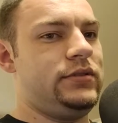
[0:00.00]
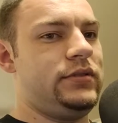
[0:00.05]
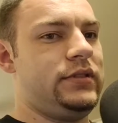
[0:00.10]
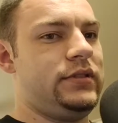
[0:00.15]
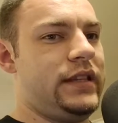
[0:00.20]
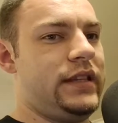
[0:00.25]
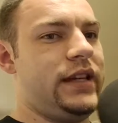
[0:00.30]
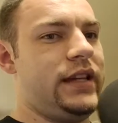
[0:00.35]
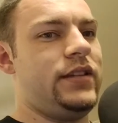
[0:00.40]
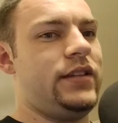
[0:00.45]

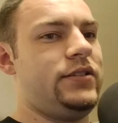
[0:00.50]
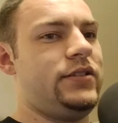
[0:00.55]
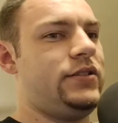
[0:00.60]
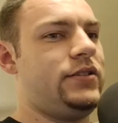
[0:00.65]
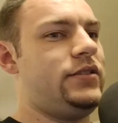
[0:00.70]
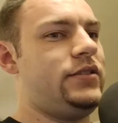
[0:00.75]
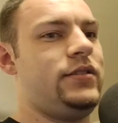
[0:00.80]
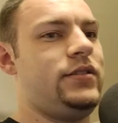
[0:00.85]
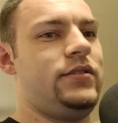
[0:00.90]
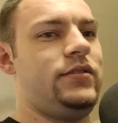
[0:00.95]
That is
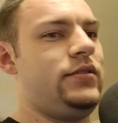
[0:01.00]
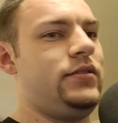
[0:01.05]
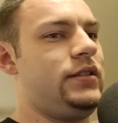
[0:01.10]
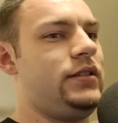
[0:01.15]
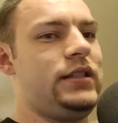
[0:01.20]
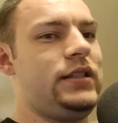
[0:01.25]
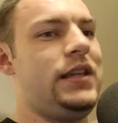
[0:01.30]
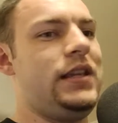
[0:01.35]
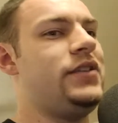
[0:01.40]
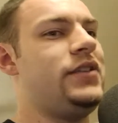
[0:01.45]

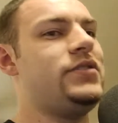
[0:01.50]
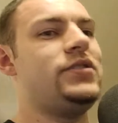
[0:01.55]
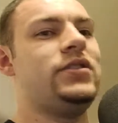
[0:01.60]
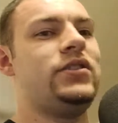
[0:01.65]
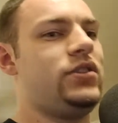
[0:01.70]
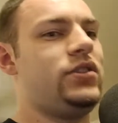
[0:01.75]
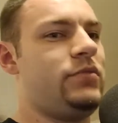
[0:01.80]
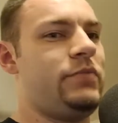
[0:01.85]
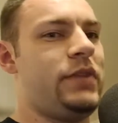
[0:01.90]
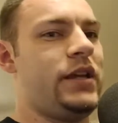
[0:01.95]
easily
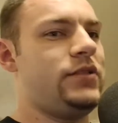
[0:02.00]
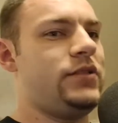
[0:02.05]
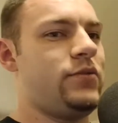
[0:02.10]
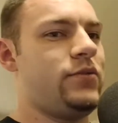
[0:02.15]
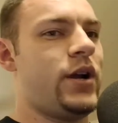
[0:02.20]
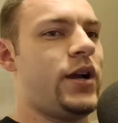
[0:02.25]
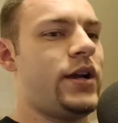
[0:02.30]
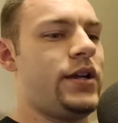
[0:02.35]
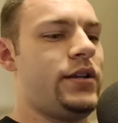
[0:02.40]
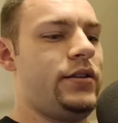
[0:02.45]
the best
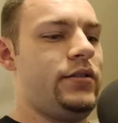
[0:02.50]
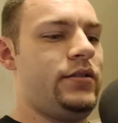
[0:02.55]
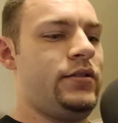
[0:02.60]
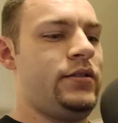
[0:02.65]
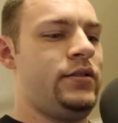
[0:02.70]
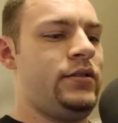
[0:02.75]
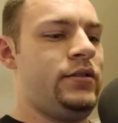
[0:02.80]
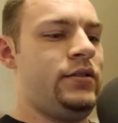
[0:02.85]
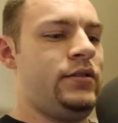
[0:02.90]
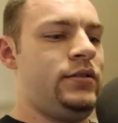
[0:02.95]
ride
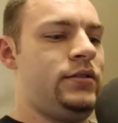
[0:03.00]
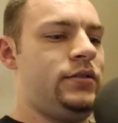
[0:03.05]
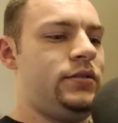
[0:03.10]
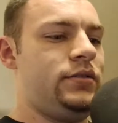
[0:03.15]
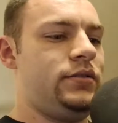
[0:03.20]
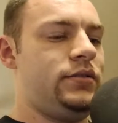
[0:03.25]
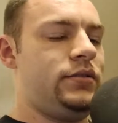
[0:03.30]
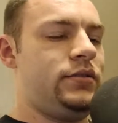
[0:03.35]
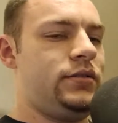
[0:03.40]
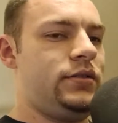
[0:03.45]

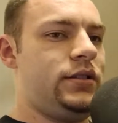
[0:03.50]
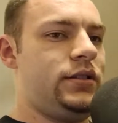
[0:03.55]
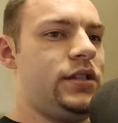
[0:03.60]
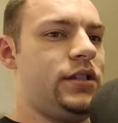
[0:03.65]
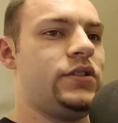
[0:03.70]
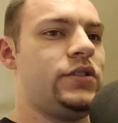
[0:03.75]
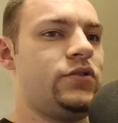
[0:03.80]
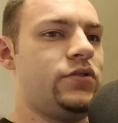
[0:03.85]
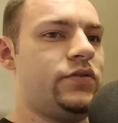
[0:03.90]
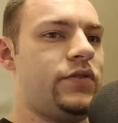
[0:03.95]
in
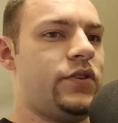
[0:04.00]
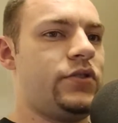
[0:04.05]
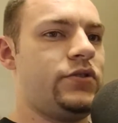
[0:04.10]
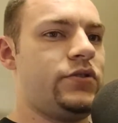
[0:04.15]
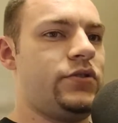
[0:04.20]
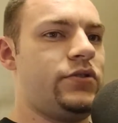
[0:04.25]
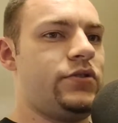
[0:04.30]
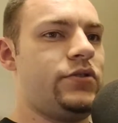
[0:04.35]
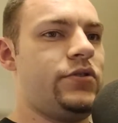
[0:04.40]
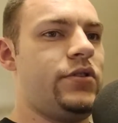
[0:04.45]
Universal
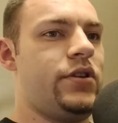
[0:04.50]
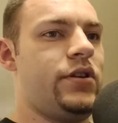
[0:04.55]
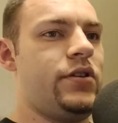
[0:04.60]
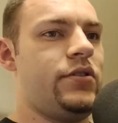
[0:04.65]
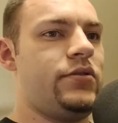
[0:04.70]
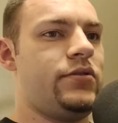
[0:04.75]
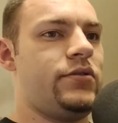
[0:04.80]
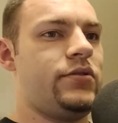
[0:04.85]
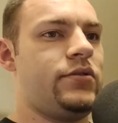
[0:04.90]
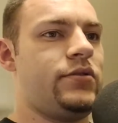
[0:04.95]

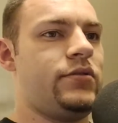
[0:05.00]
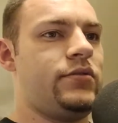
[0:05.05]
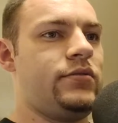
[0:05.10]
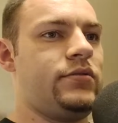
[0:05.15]
Studios.